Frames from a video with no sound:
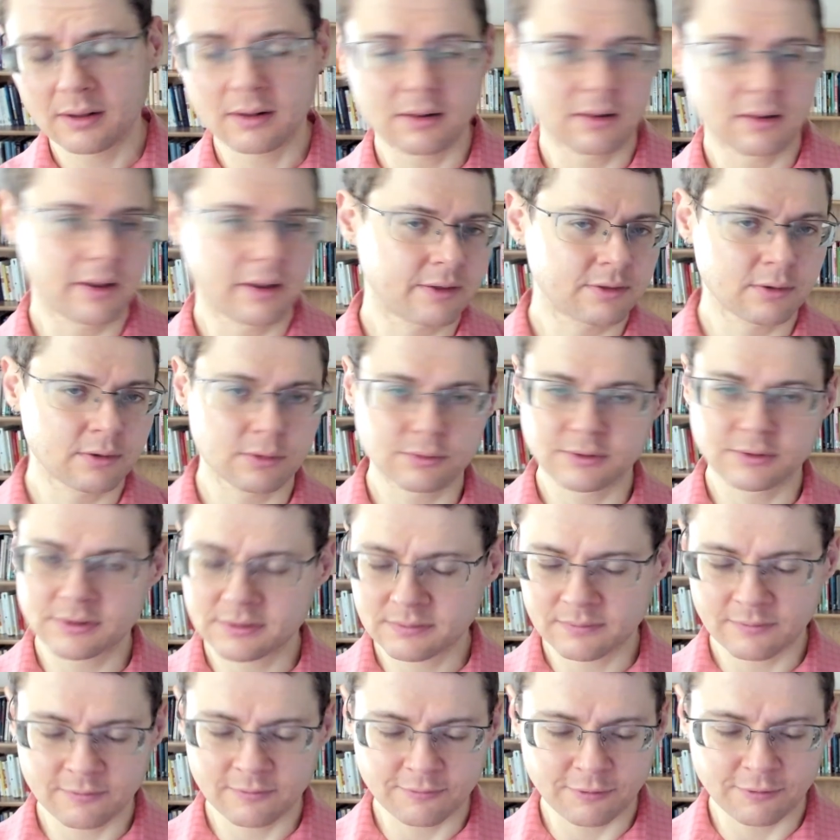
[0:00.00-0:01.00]
like
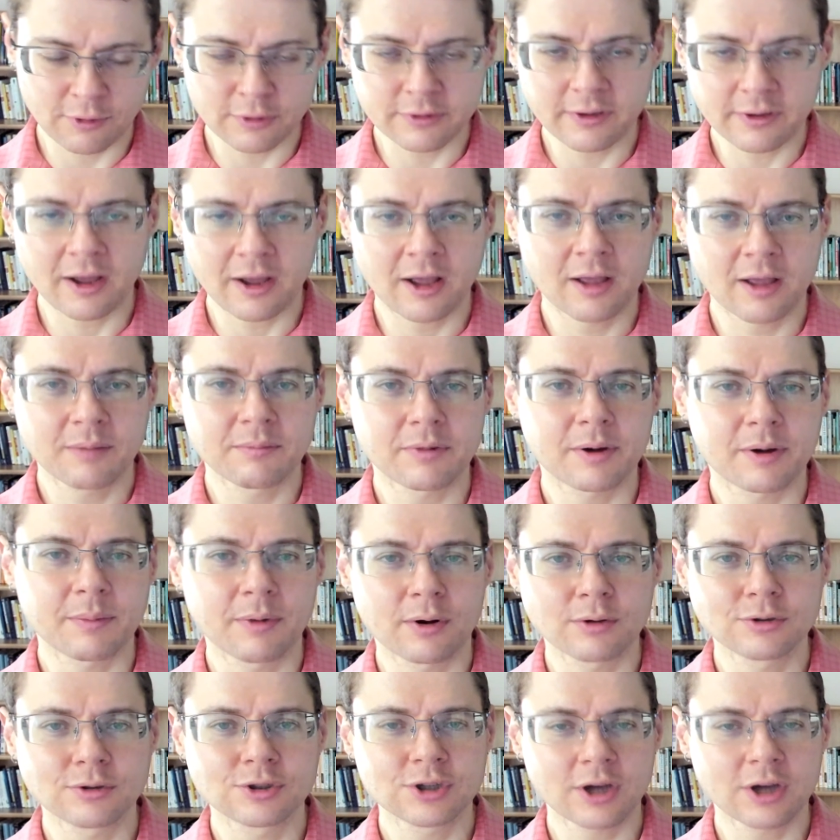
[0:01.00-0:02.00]
those full-time
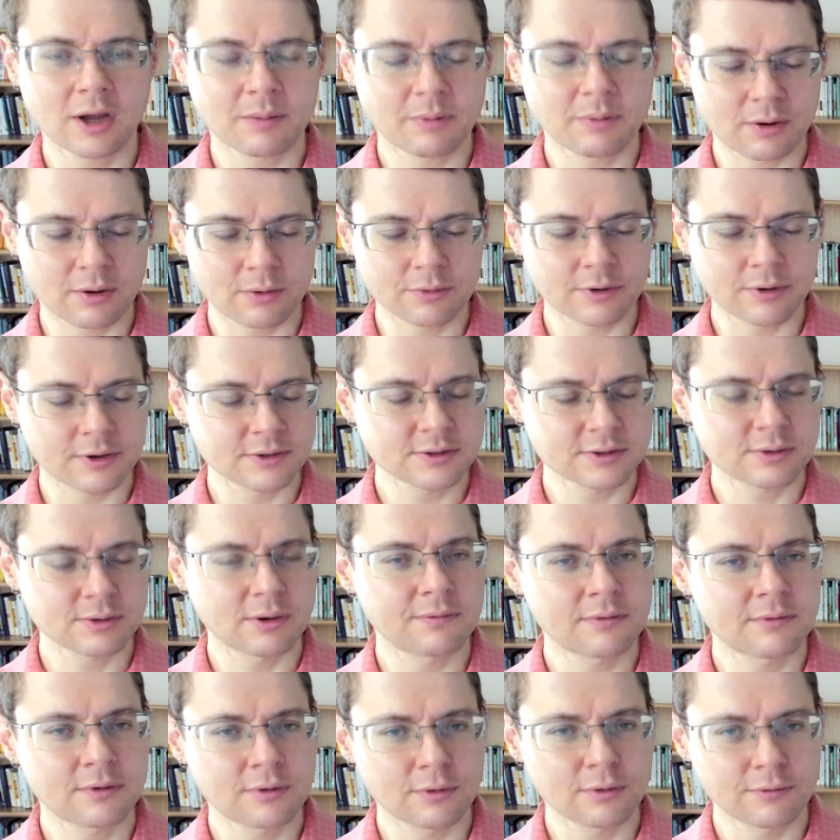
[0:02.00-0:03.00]
remote job holders who
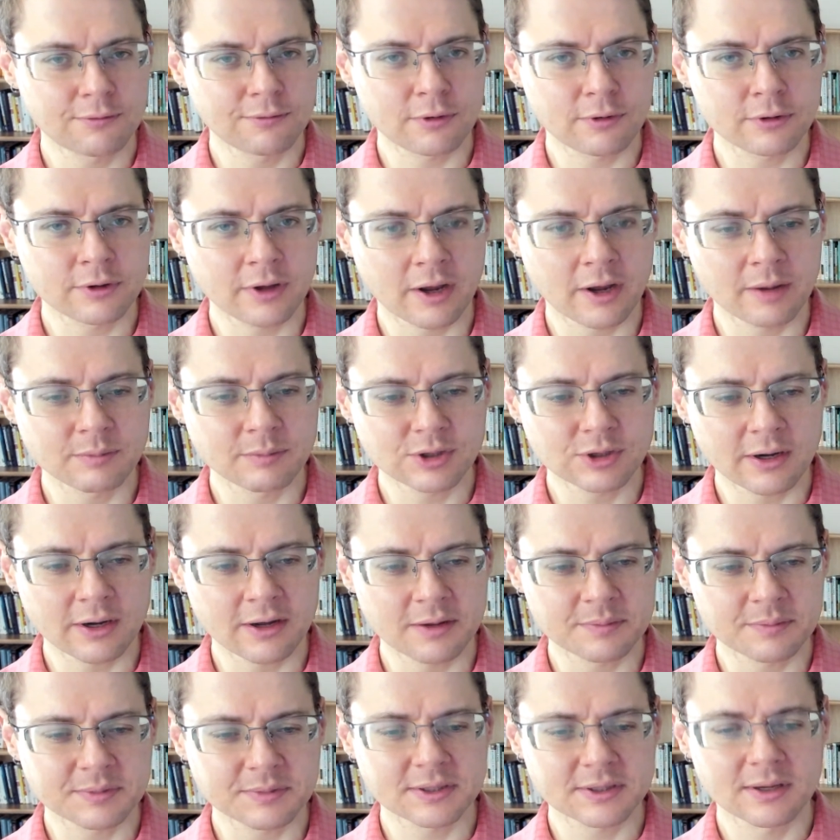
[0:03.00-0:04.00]
have two full-time
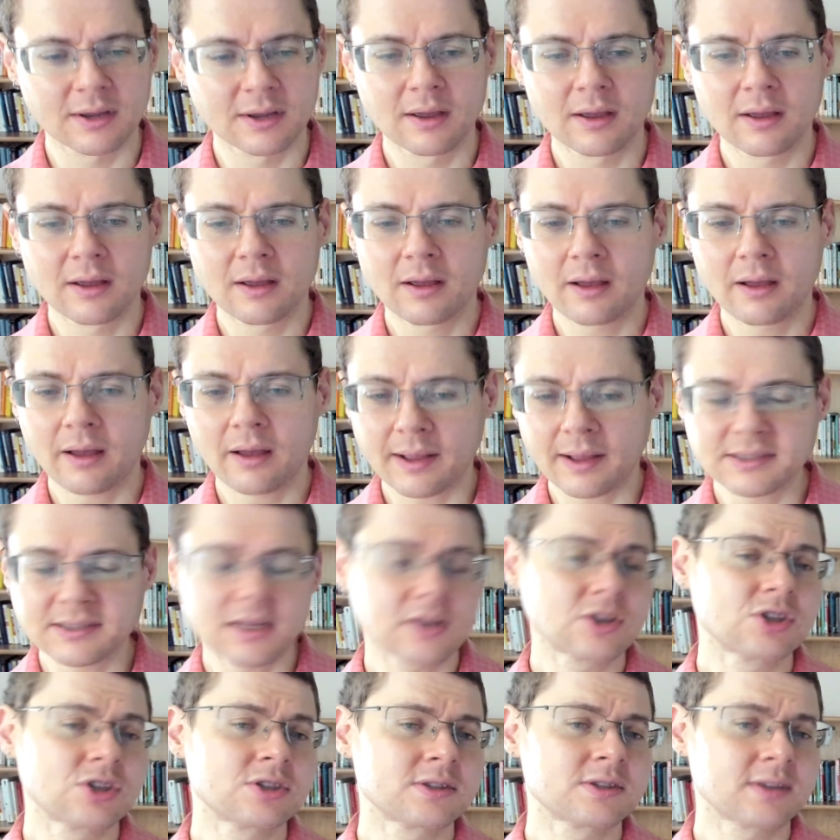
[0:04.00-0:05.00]
jobs. And
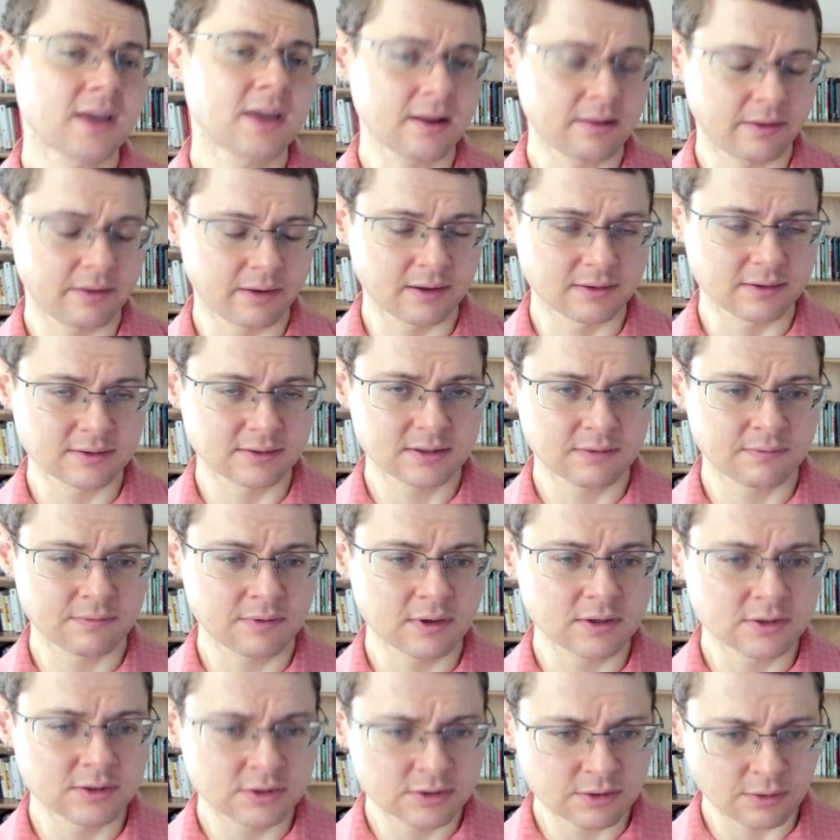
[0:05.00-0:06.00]
such salience of
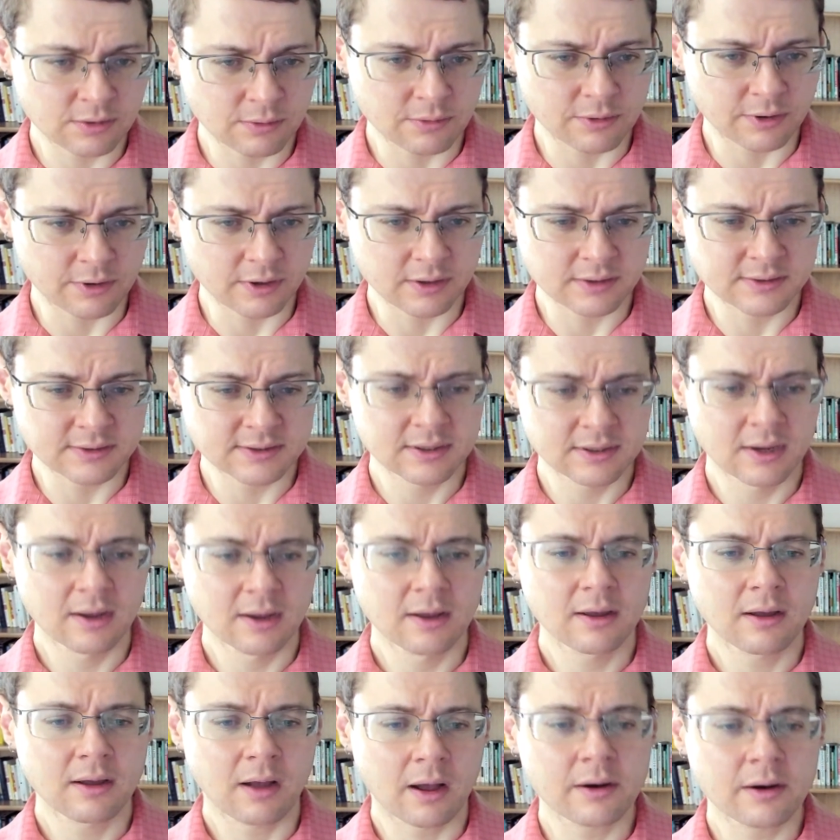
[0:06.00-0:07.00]
these stories
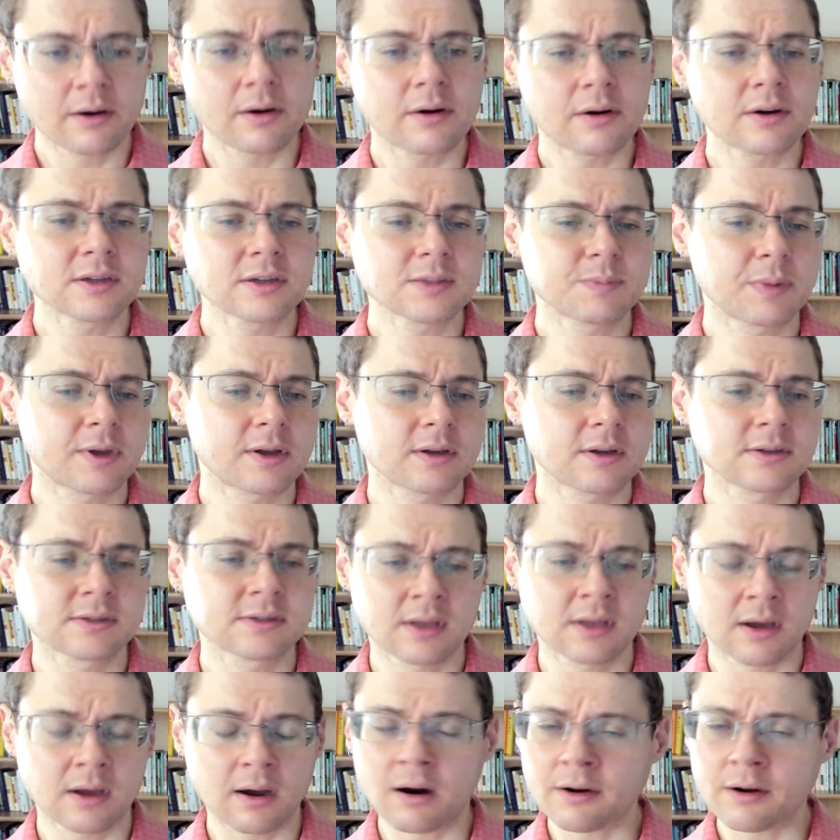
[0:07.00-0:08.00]
occurs because
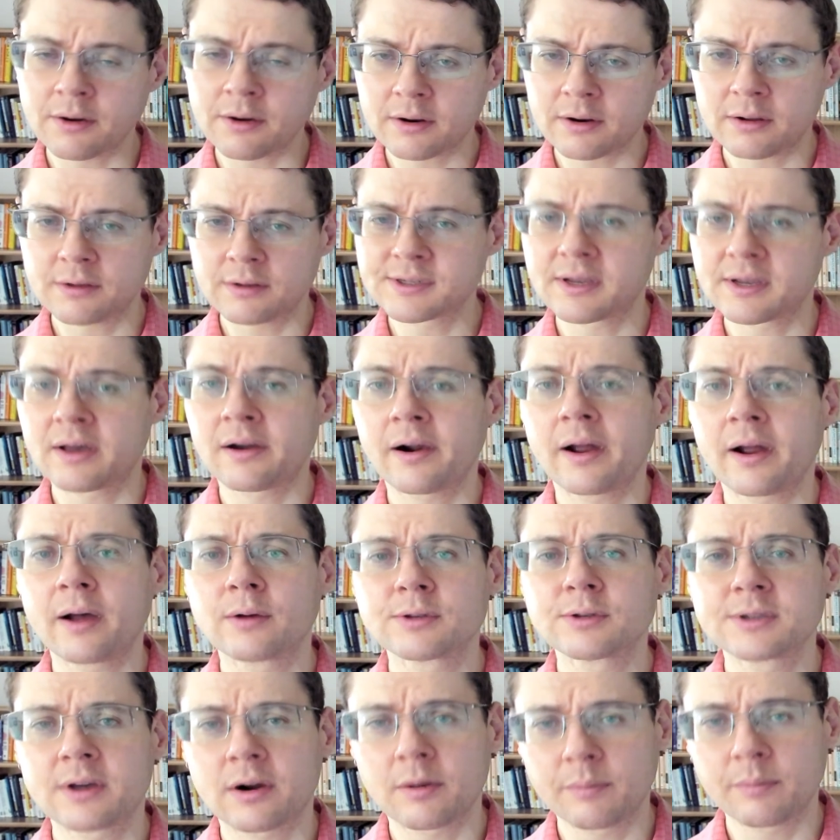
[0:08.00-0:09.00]
the articles
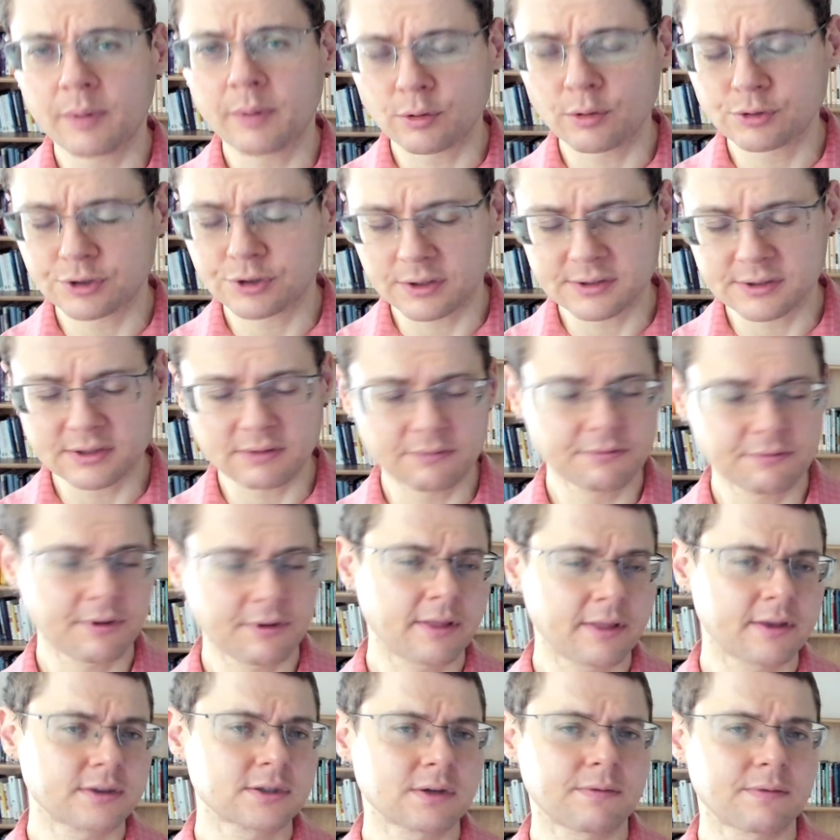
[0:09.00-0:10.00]
arouse our emotions, of
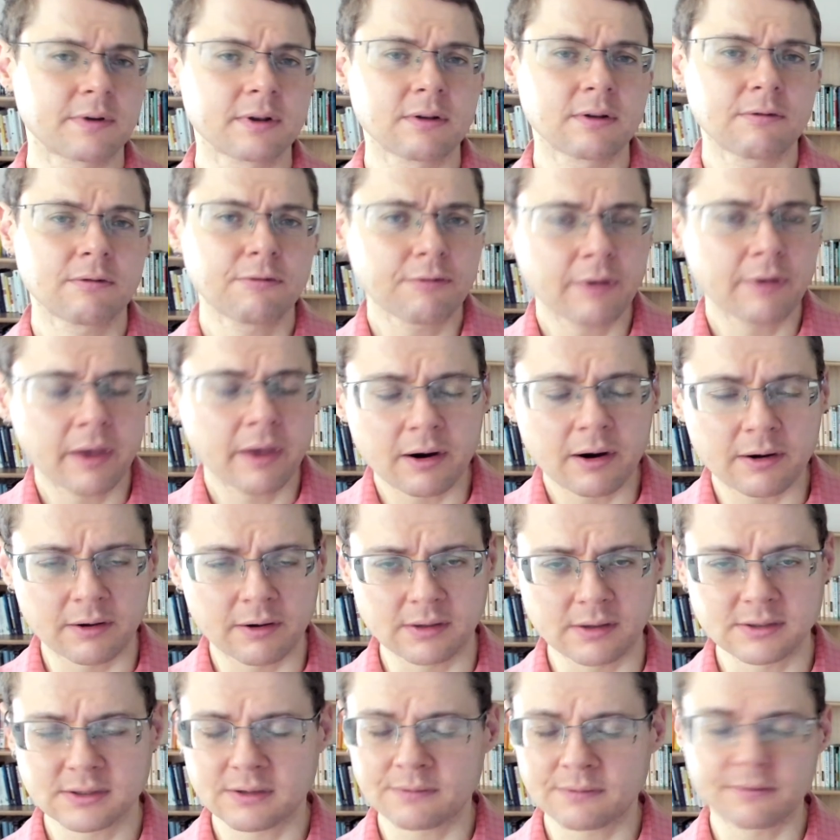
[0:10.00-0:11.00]
feelings of
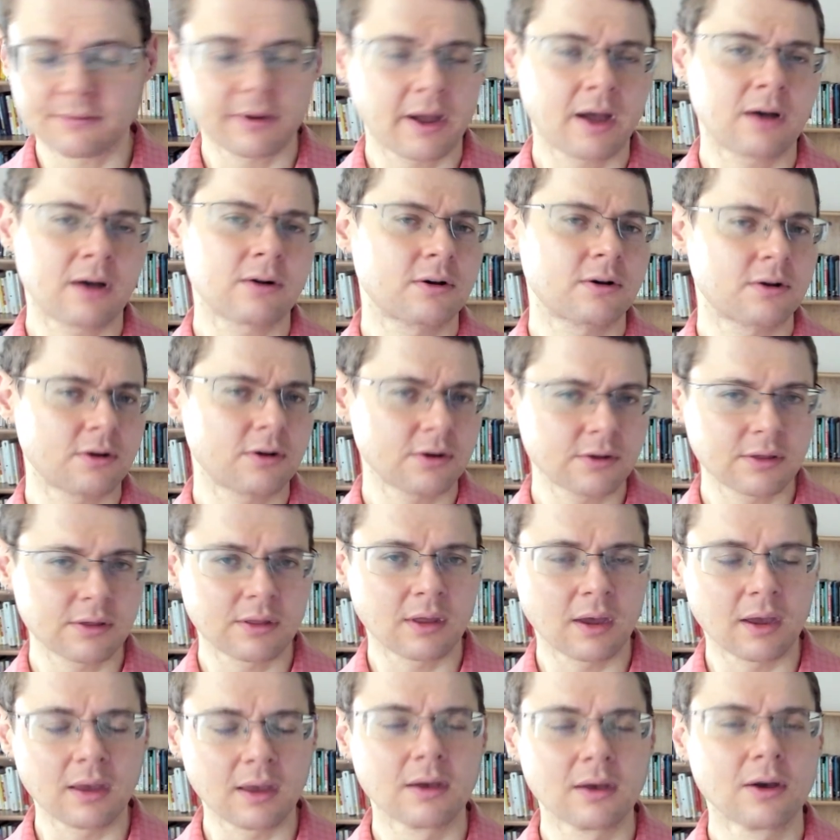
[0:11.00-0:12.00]
unfairness, of how could
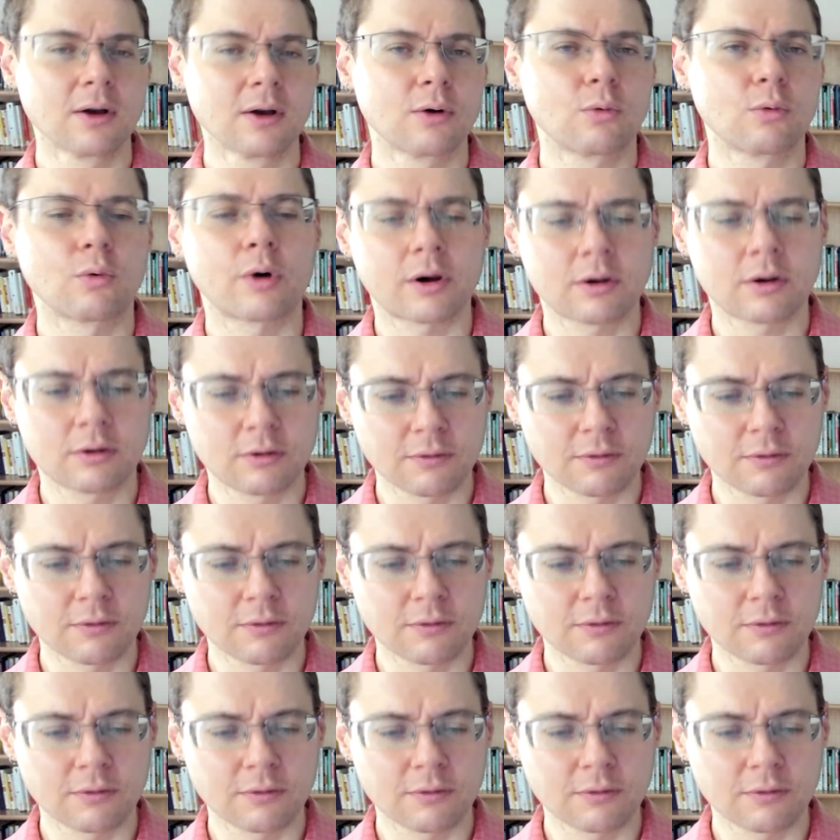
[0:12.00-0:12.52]
they work